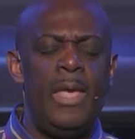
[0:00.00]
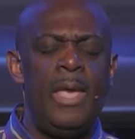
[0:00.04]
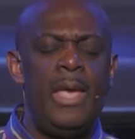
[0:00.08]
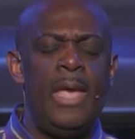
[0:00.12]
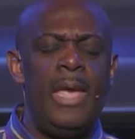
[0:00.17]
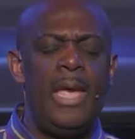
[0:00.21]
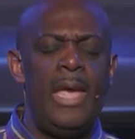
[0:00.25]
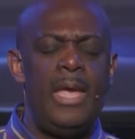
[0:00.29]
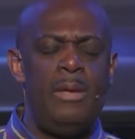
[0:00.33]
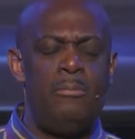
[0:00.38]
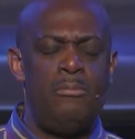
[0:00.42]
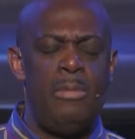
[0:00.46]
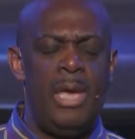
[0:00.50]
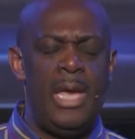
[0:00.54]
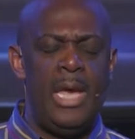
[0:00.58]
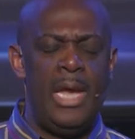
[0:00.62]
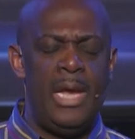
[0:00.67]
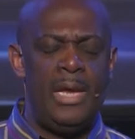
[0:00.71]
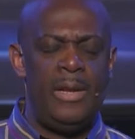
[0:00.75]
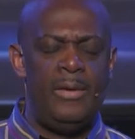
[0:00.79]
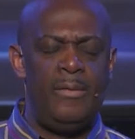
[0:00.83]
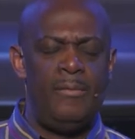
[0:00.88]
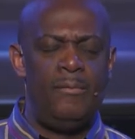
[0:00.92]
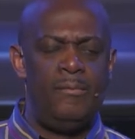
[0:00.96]

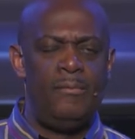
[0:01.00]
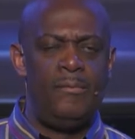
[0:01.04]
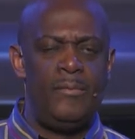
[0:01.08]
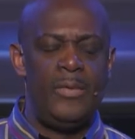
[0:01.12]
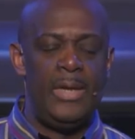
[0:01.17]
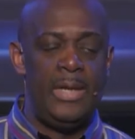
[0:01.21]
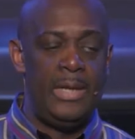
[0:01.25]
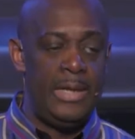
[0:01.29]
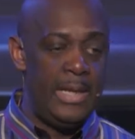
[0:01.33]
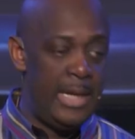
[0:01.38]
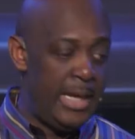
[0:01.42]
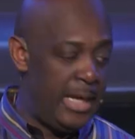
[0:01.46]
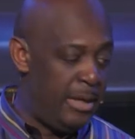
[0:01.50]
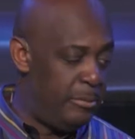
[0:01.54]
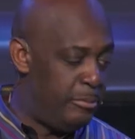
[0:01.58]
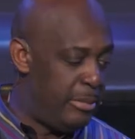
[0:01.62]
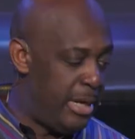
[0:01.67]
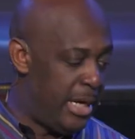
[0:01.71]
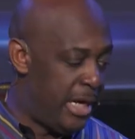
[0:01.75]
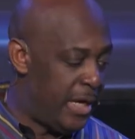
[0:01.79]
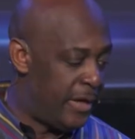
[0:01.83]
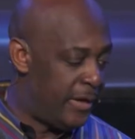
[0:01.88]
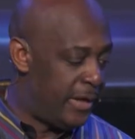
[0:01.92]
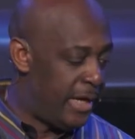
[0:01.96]
Amen and
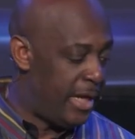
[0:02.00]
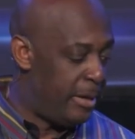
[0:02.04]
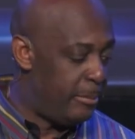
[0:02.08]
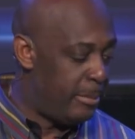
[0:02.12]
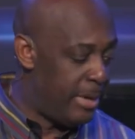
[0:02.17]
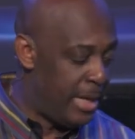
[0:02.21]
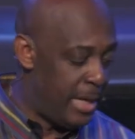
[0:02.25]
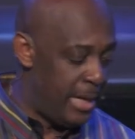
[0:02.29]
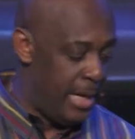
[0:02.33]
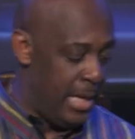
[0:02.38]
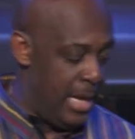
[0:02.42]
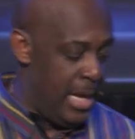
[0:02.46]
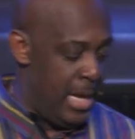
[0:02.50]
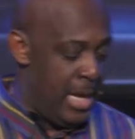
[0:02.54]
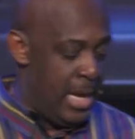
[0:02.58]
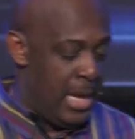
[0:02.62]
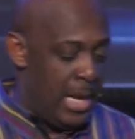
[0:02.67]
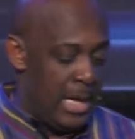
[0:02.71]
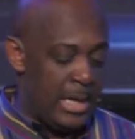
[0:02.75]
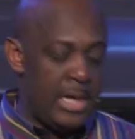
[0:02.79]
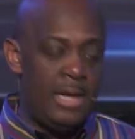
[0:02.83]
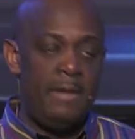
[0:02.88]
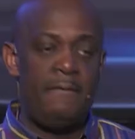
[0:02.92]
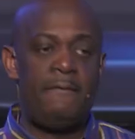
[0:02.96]
amen, amen.
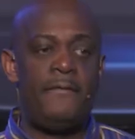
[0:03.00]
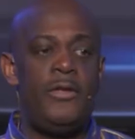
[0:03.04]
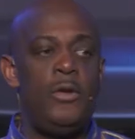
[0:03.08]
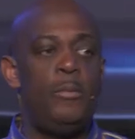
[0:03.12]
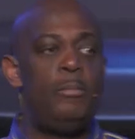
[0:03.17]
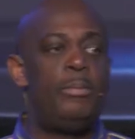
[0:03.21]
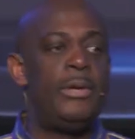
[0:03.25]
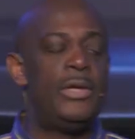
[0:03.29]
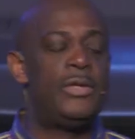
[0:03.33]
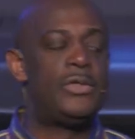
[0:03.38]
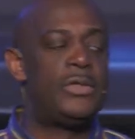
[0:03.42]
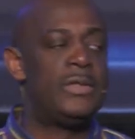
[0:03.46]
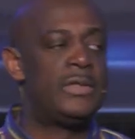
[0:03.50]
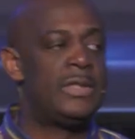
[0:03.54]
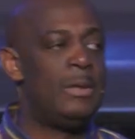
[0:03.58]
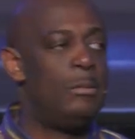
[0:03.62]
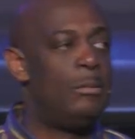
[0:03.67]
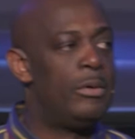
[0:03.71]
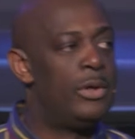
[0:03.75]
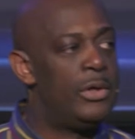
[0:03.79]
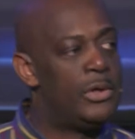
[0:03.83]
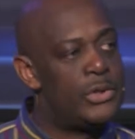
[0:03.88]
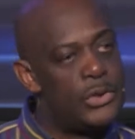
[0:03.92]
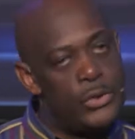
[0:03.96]
I got a few pictures I
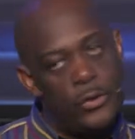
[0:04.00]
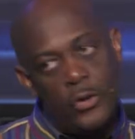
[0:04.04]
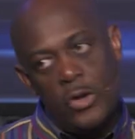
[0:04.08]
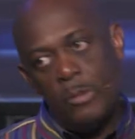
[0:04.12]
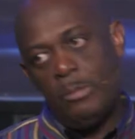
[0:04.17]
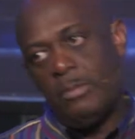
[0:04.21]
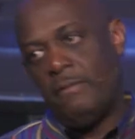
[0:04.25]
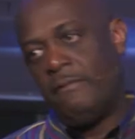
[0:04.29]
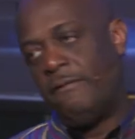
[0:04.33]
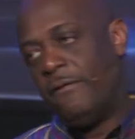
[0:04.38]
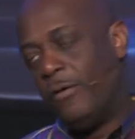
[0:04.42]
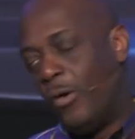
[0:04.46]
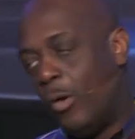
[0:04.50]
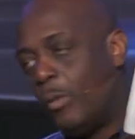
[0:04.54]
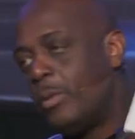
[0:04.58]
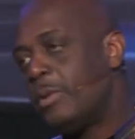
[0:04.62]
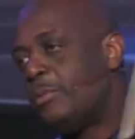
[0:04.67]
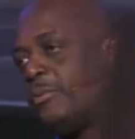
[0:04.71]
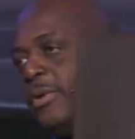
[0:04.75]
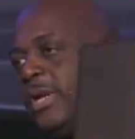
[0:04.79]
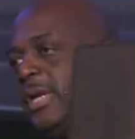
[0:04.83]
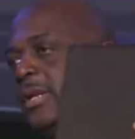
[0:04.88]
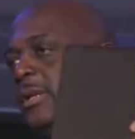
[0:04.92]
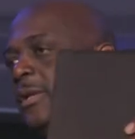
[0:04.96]
want to show you before we
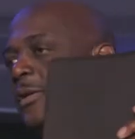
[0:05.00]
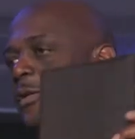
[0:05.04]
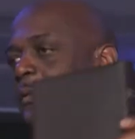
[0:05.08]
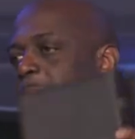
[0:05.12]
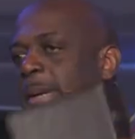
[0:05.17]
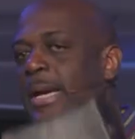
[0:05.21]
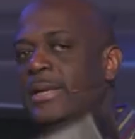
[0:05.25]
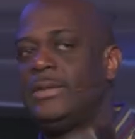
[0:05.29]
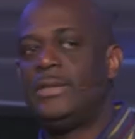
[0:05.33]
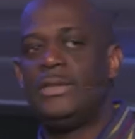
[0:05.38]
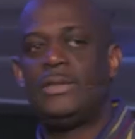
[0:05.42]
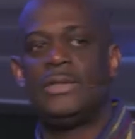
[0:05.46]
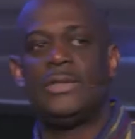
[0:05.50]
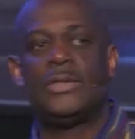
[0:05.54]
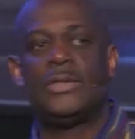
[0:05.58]
read this passage of